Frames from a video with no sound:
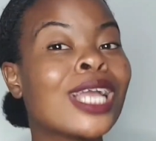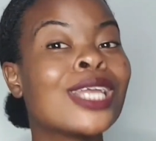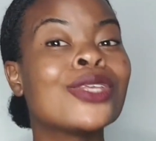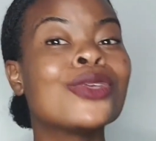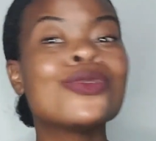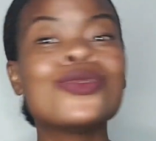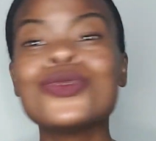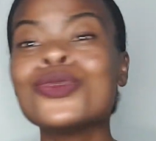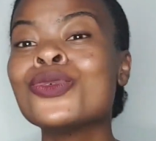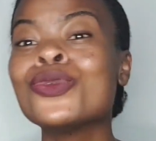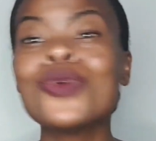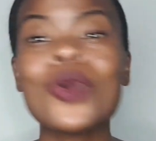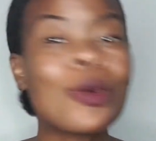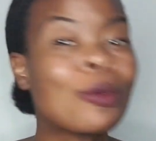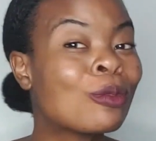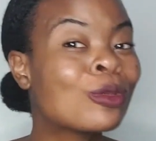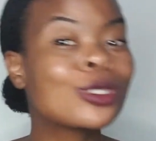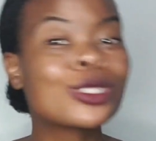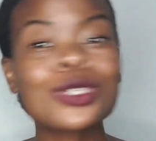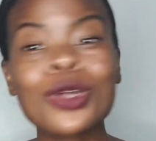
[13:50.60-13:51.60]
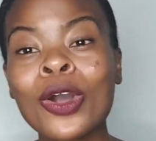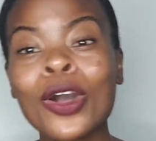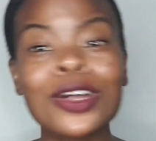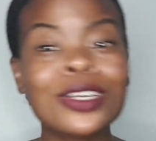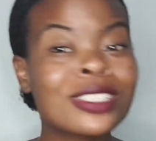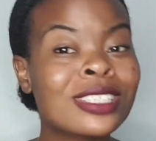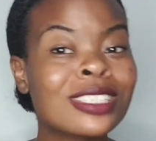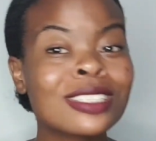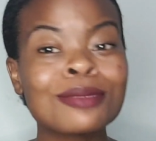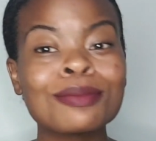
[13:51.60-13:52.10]
You almost
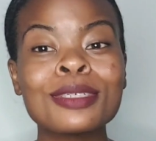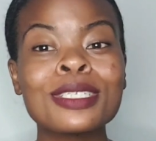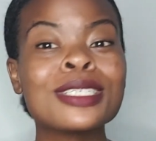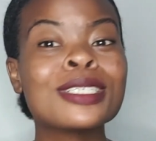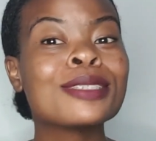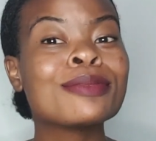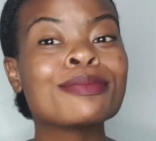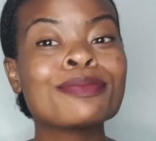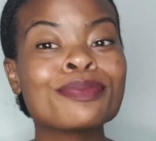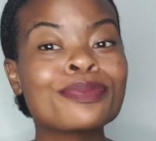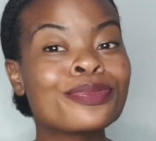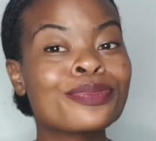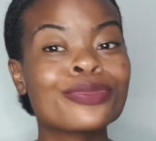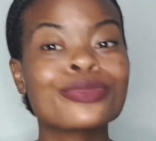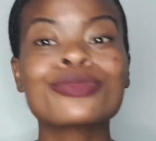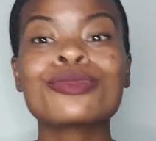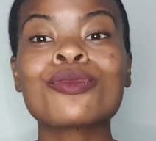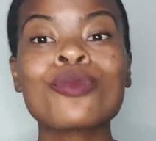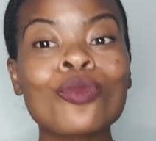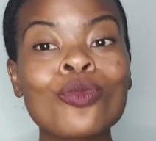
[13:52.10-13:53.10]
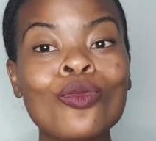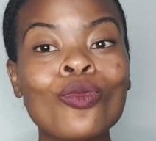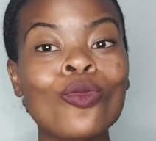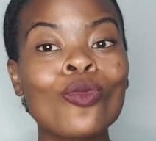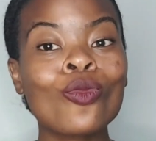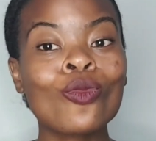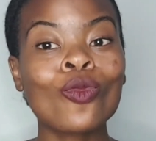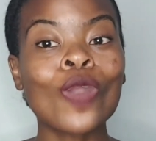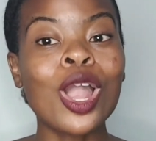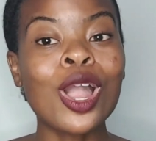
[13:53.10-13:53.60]
cost me
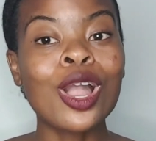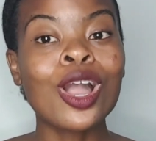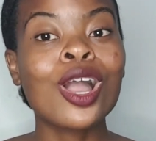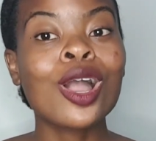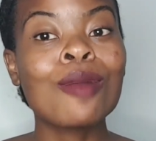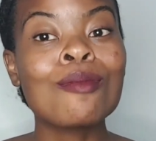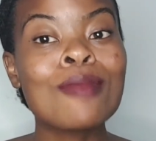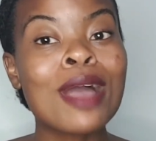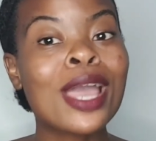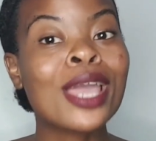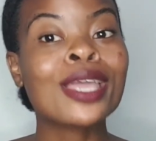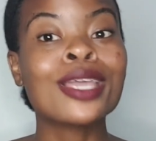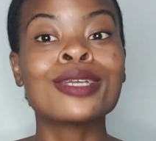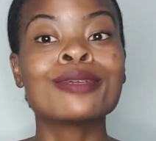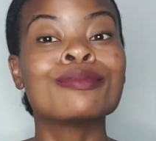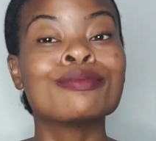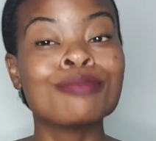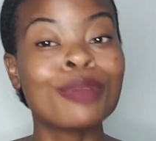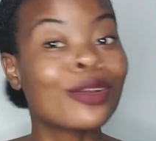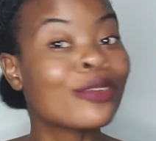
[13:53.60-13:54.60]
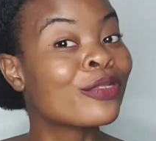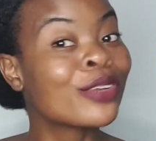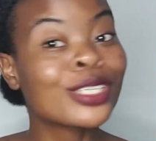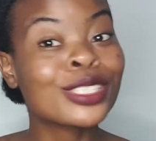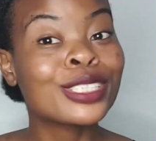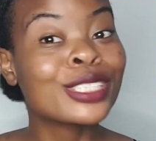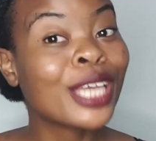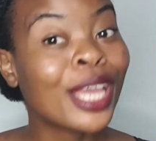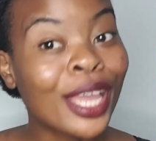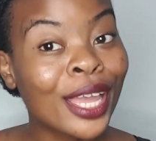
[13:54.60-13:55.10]
my
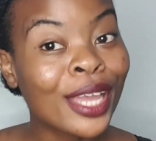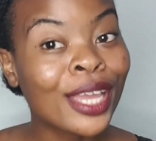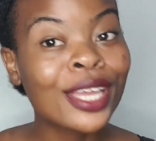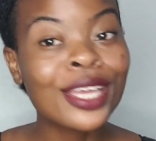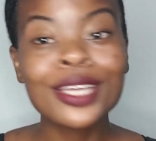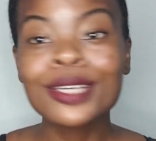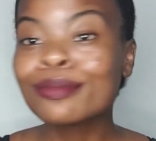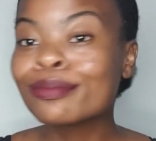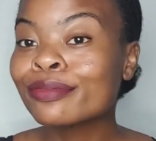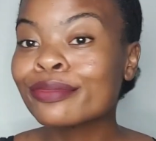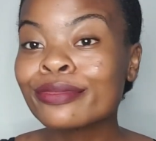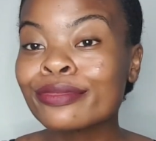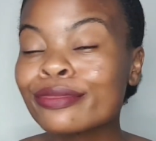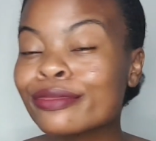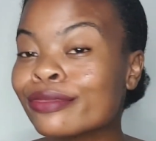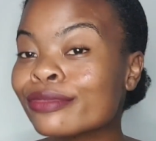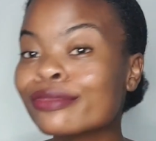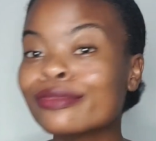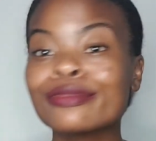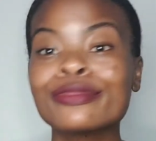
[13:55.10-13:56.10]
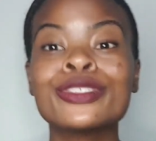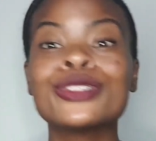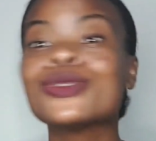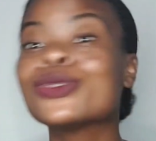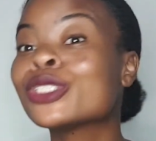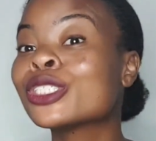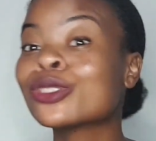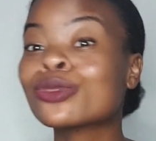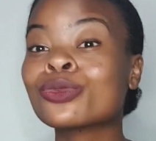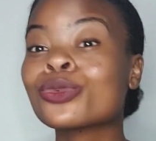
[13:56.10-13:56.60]
perfect day. You
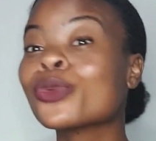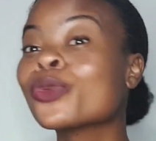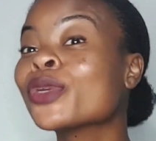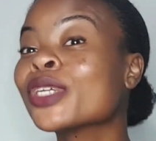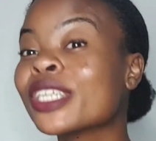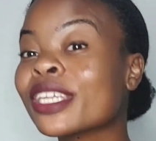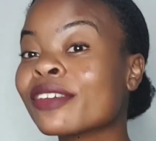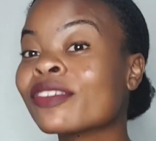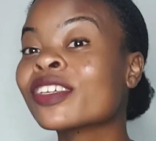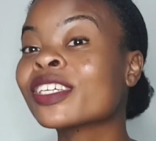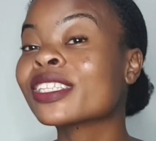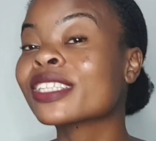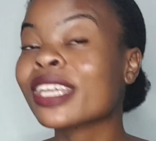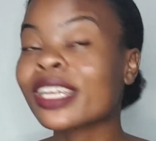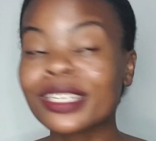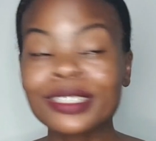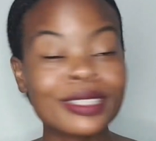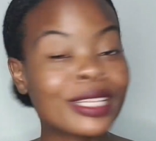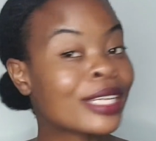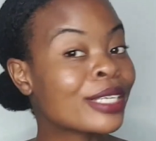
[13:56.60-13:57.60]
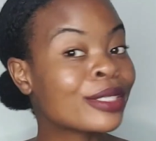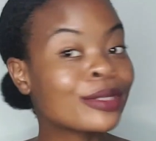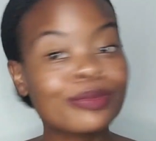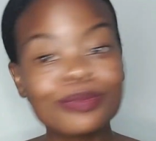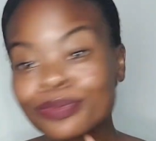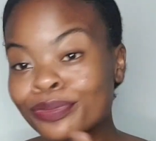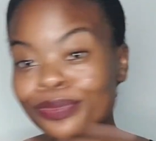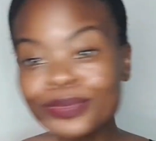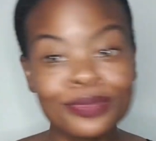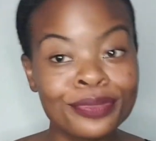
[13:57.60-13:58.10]
just ruined everything. Like,
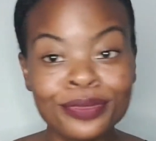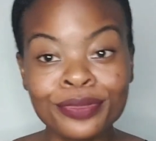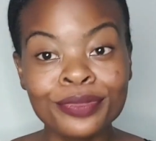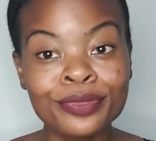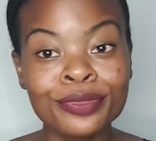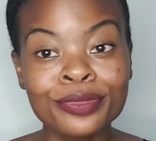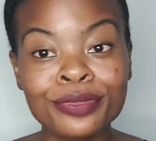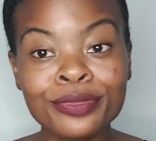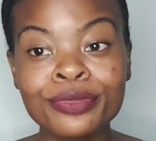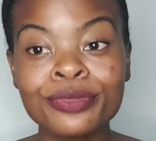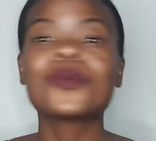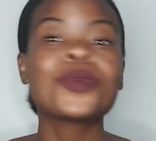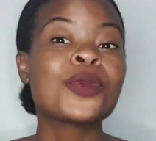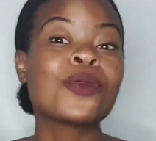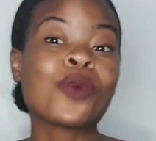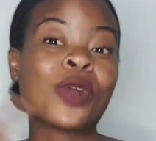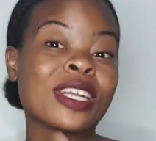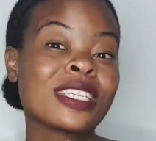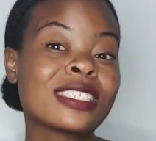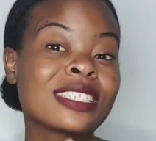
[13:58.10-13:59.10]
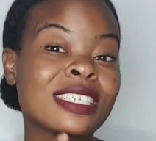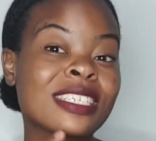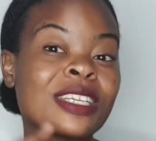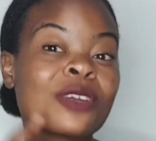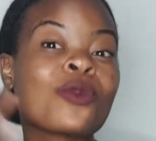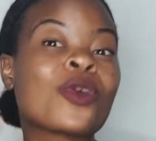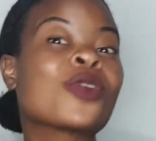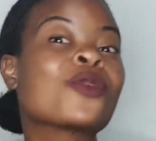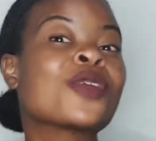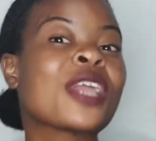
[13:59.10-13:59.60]
what we wanted
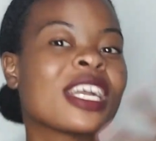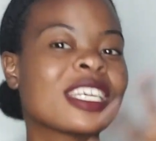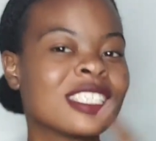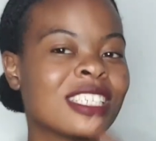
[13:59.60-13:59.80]
and what we